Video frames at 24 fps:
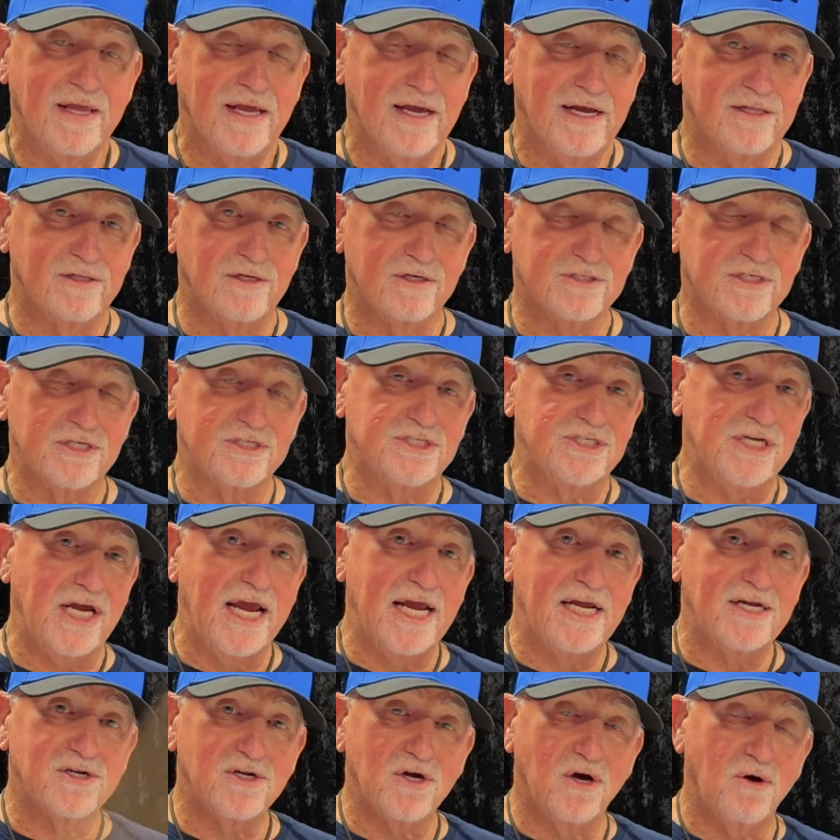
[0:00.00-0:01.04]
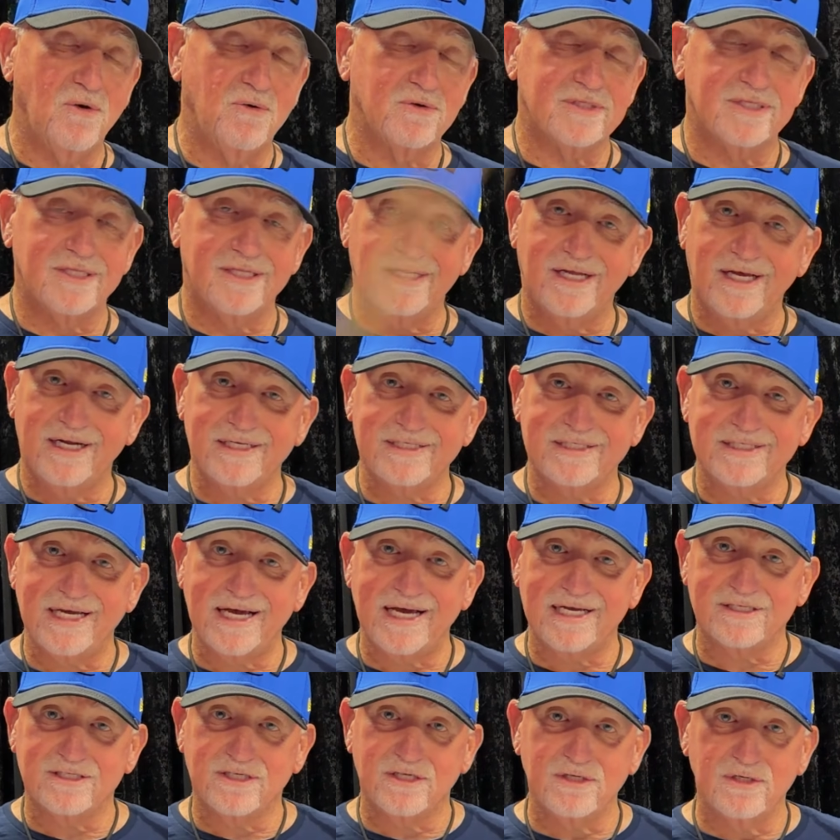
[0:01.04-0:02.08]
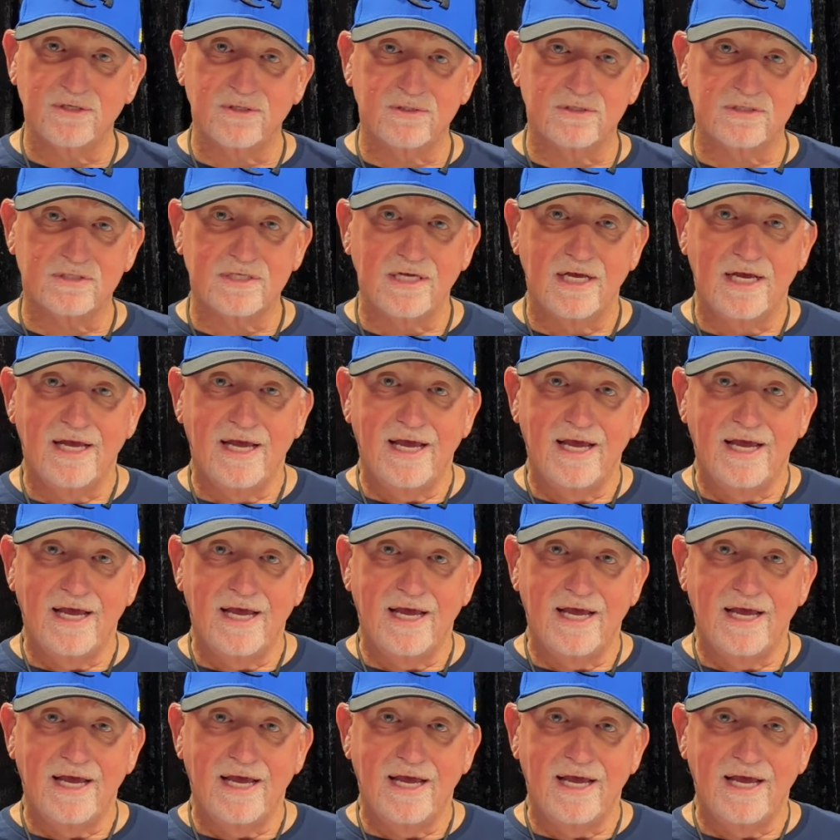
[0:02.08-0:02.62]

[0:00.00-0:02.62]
And there's a Jane Doe with a lot of tattoos.